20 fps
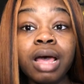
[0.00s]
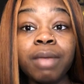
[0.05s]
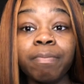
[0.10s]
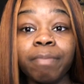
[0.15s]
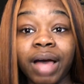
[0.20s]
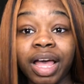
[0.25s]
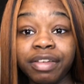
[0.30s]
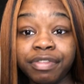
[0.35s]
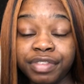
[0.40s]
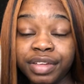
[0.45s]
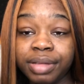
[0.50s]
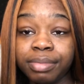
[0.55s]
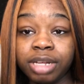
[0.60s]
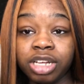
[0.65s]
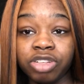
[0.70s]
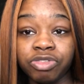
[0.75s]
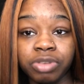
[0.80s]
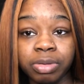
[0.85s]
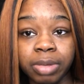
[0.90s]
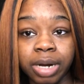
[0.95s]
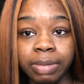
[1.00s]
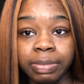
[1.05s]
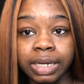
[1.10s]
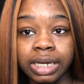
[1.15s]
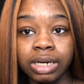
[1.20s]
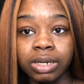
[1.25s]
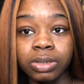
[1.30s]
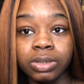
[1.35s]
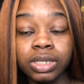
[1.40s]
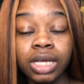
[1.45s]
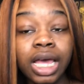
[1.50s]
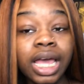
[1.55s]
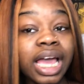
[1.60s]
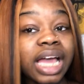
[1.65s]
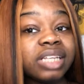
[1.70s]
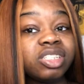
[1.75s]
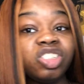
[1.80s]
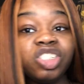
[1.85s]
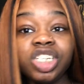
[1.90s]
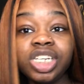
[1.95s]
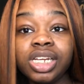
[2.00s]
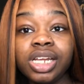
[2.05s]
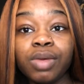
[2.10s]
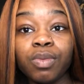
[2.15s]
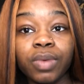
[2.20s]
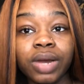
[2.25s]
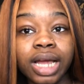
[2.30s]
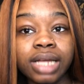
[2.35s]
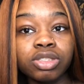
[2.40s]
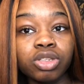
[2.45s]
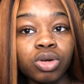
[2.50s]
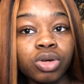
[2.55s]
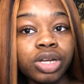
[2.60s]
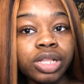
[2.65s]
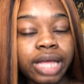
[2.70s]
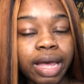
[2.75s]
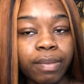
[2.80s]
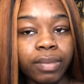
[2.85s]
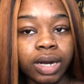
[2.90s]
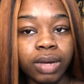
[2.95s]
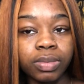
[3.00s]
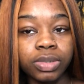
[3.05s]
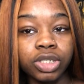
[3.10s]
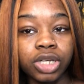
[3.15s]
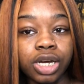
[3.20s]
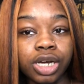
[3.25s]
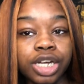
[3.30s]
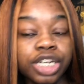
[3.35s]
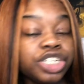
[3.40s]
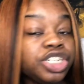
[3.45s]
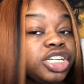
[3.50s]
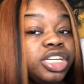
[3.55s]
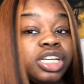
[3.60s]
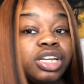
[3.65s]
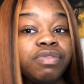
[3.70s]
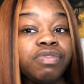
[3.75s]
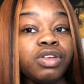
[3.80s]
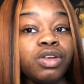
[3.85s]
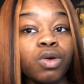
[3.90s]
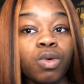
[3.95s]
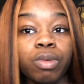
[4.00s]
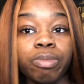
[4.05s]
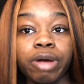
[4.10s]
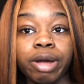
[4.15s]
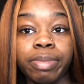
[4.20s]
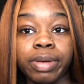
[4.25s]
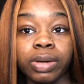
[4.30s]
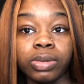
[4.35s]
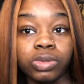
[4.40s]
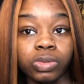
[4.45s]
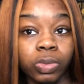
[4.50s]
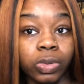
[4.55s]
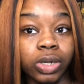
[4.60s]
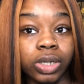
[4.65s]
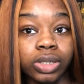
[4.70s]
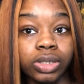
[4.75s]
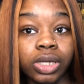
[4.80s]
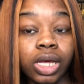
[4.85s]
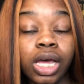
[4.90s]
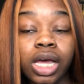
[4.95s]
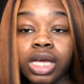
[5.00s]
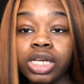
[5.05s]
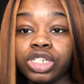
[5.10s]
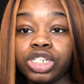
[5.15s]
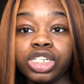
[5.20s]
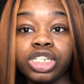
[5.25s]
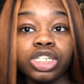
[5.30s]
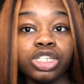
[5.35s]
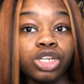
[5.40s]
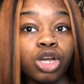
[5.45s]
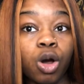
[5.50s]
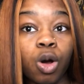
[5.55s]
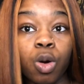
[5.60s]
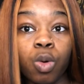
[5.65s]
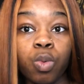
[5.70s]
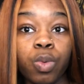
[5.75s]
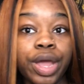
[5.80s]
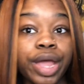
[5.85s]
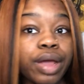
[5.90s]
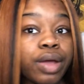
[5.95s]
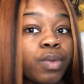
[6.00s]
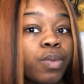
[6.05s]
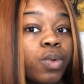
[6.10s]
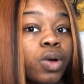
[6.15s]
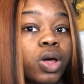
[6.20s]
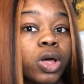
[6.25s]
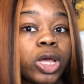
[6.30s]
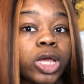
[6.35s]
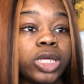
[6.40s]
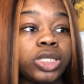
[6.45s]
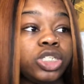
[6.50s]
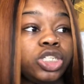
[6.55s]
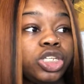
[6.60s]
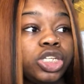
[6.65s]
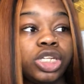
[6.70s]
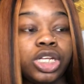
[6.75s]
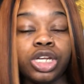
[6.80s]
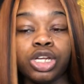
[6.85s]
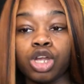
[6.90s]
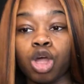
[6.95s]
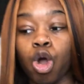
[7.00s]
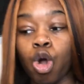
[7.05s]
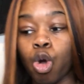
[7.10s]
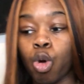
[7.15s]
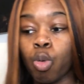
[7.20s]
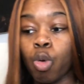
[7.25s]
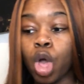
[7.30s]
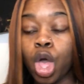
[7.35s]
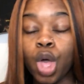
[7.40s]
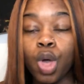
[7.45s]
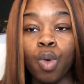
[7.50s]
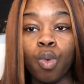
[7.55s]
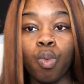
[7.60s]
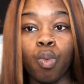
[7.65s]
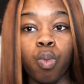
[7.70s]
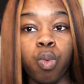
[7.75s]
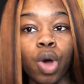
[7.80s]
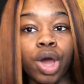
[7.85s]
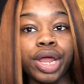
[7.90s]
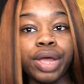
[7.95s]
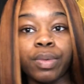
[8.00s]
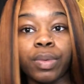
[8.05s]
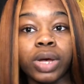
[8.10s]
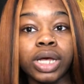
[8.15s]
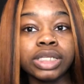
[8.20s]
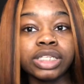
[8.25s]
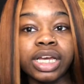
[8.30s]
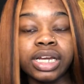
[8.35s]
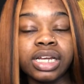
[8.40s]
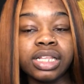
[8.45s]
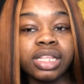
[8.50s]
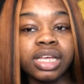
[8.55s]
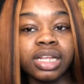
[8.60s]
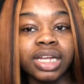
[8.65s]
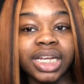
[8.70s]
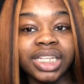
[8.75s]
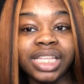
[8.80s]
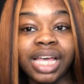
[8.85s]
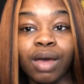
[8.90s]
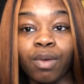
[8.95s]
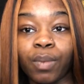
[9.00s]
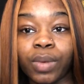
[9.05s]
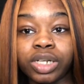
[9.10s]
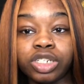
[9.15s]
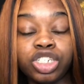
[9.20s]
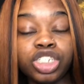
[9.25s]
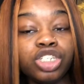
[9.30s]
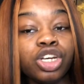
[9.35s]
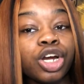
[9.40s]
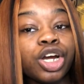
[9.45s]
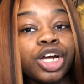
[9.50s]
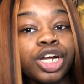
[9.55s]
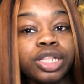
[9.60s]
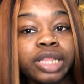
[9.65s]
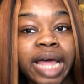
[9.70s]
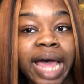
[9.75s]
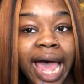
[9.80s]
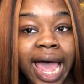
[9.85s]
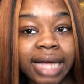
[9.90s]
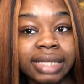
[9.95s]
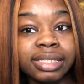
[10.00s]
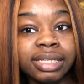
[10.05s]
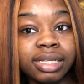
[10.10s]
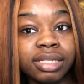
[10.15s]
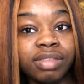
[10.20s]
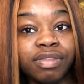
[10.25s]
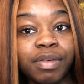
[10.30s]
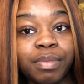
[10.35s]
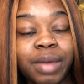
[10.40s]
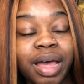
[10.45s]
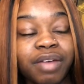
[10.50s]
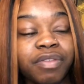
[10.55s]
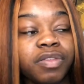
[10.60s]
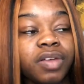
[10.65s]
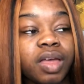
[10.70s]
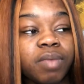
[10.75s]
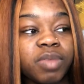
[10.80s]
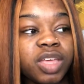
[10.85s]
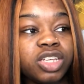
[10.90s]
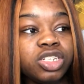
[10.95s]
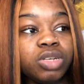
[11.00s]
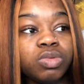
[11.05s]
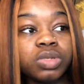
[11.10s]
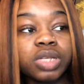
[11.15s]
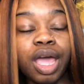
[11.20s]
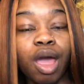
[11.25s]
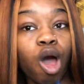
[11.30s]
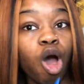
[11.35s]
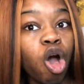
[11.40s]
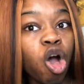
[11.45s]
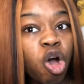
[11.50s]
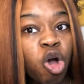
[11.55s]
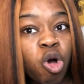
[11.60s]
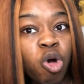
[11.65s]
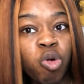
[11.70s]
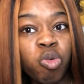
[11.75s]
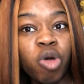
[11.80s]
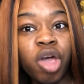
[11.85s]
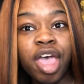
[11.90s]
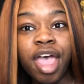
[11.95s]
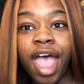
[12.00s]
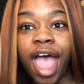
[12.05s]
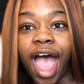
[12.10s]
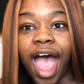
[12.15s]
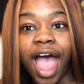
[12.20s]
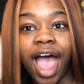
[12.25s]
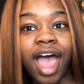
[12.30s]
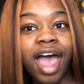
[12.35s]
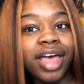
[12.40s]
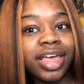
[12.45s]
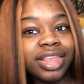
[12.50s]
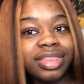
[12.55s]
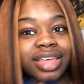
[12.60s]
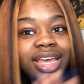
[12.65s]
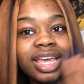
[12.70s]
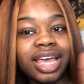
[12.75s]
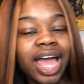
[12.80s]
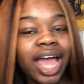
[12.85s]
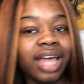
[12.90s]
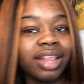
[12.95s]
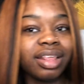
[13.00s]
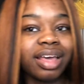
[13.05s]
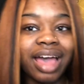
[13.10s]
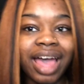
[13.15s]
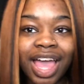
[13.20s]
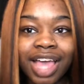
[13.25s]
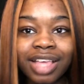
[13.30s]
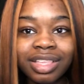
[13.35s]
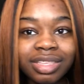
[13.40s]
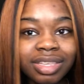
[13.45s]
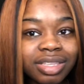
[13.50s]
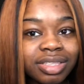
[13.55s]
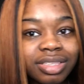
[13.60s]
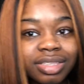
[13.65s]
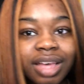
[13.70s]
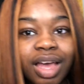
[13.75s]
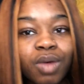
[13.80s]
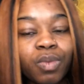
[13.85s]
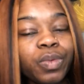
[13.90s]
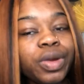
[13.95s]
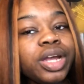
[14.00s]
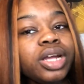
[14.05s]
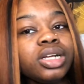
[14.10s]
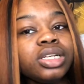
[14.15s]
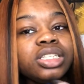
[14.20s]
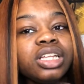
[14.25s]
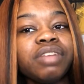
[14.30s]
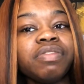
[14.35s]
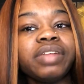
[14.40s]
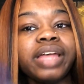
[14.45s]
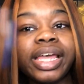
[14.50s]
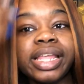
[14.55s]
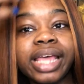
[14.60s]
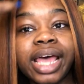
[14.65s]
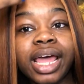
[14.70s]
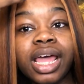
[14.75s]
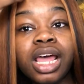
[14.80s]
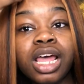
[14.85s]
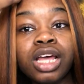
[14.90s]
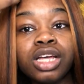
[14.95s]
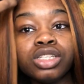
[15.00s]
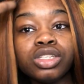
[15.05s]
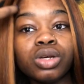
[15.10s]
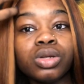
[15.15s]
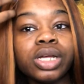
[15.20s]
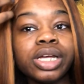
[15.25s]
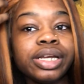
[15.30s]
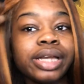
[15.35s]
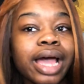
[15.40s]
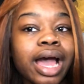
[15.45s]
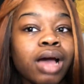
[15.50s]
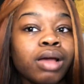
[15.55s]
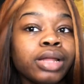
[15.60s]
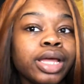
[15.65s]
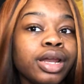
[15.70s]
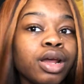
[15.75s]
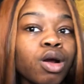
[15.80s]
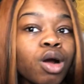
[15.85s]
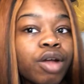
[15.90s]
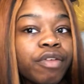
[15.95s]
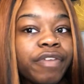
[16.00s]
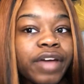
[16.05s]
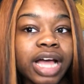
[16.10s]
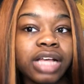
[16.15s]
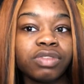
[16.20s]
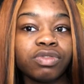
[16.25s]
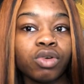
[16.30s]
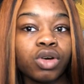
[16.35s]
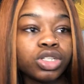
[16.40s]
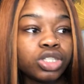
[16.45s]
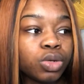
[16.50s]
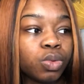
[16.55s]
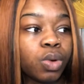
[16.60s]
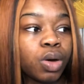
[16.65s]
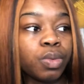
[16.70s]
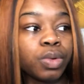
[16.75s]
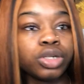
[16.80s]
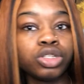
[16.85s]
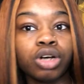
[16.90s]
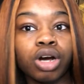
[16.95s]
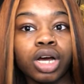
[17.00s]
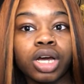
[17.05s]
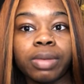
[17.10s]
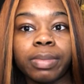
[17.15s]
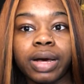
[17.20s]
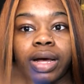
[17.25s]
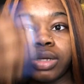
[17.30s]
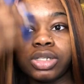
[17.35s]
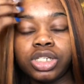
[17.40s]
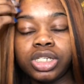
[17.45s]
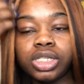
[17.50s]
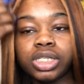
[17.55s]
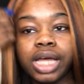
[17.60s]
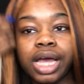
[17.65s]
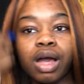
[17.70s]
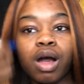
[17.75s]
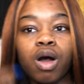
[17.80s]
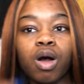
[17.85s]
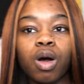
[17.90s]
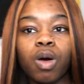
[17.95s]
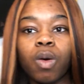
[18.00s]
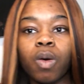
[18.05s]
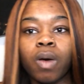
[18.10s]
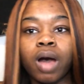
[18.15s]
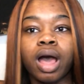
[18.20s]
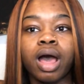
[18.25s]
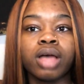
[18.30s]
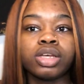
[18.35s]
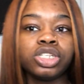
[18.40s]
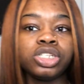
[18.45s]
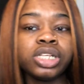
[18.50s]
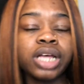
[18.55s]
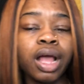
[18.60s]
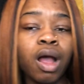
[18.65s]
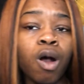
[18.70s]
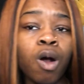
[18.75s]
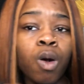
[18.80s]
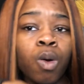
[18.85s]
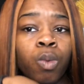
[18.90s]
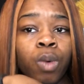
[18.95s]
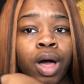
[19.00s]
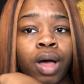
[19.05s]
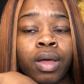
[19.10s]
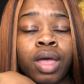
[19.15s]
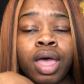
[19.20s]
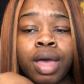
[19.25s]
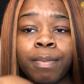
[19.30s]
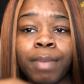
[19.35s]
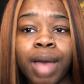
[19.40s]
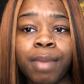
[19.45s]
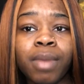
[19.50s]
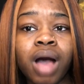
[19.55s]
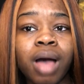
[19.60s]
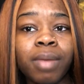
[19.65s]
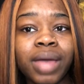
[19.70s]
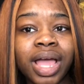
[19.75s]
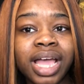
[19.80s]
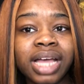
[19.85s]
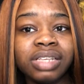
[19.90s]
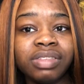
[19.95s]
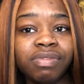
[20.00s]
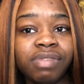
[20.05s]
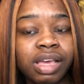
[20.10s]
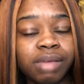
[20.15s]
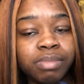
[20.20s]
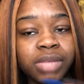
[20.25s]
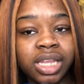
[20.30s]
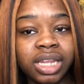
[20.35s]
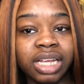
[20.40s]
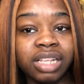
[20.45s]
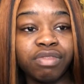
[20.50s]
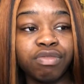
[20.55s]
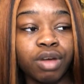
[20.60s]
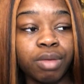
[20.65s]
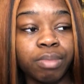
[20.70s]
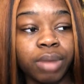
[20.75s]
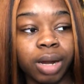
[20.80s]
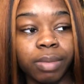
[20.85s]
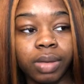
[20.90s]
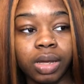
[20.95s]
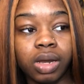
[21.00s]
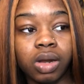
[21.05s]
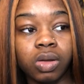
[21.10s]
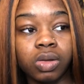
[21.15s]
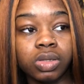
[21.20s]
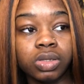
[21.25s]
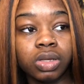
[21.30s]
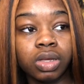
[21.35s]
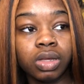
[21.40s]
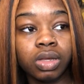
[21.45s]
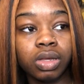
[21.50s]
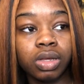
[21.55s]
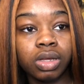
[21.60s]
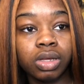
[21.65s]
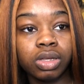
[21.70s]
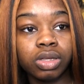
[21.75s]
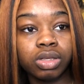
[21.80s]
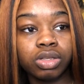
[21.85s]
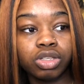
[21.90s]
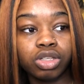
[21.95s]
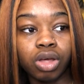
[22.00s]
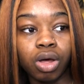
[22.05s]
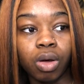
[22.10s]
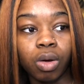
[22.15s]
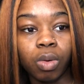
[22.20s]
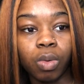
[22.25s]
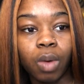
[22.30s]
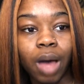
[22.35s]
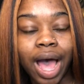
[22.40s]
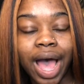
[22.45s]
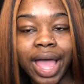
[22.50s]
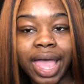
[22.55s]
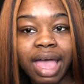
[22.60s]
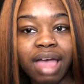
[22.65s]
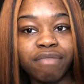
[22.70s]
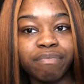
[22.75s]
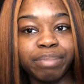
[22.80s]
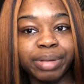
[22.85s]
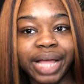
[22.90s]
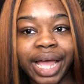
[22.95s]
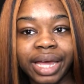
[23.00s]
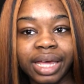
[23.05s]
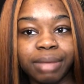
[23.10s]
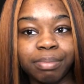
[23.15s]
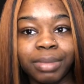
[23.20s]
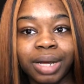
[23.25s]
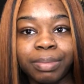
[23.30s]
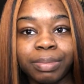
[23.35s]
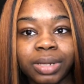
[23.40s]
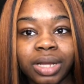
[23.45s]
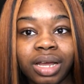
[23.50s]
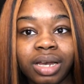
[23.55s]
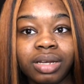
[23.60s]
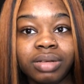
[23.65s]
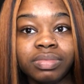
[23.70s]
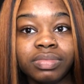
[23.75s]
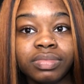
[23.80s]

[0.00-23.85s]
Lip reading: my family is from Barbados. And she didn't, when I told her that when I was younger, she didn't even know what Barbados was. She didn't know where it was. She didn't know what it was, anything like that. When she heard the accents from my family, she was like, oh, the accents sound weird and stuff like that. So then now later on, fast forward to what we're talking about, she's like, oh, well, my mom has family that's from Barbados, so I have black in my blood.